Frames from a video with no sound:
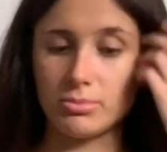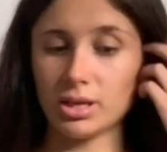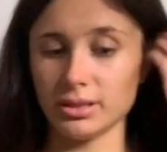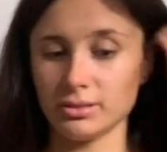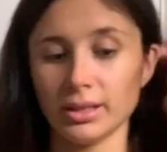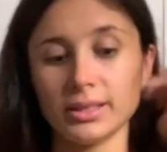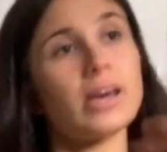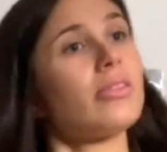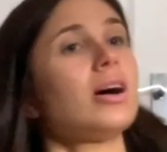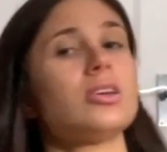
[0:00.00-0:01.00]
I, I
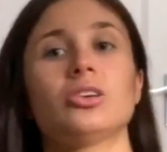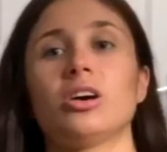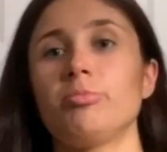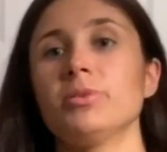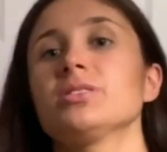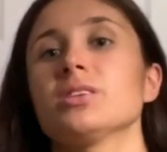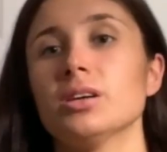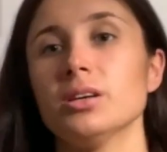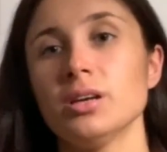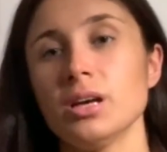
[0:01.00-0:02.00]
get that. You know, I've been
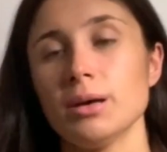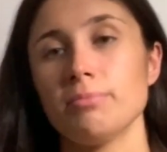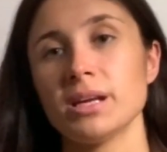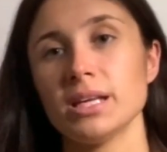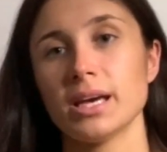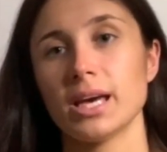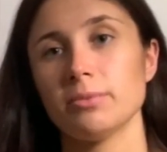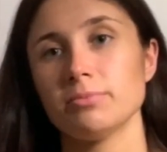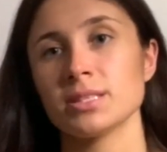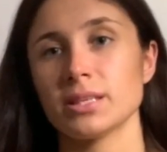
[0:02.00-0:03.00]
to many
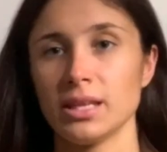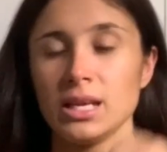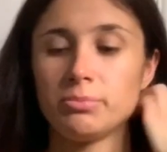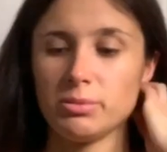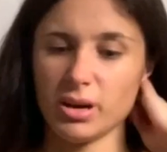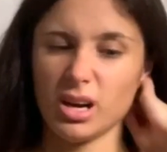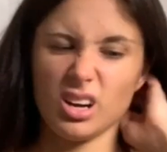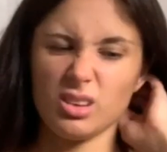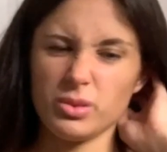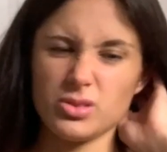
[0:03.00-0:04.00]
games at the Olympic
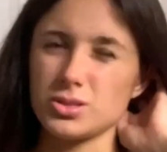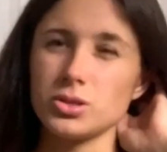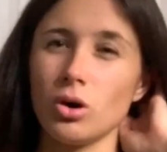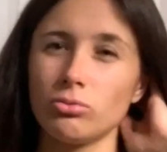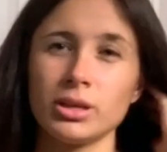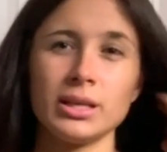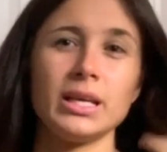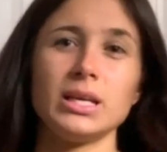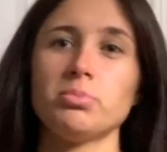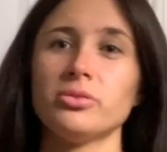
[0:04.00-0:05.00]
Park and we've just not
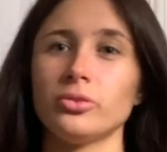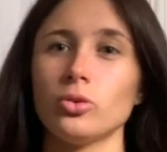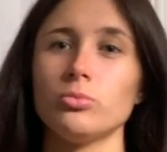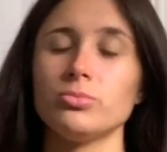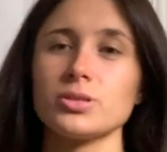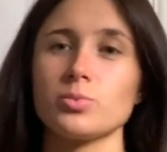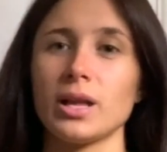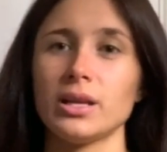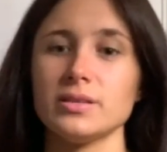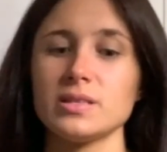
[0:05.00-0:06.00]
really performed as
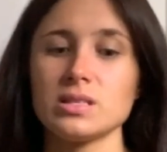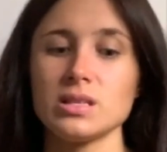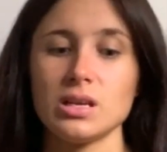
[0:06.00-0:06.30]
well as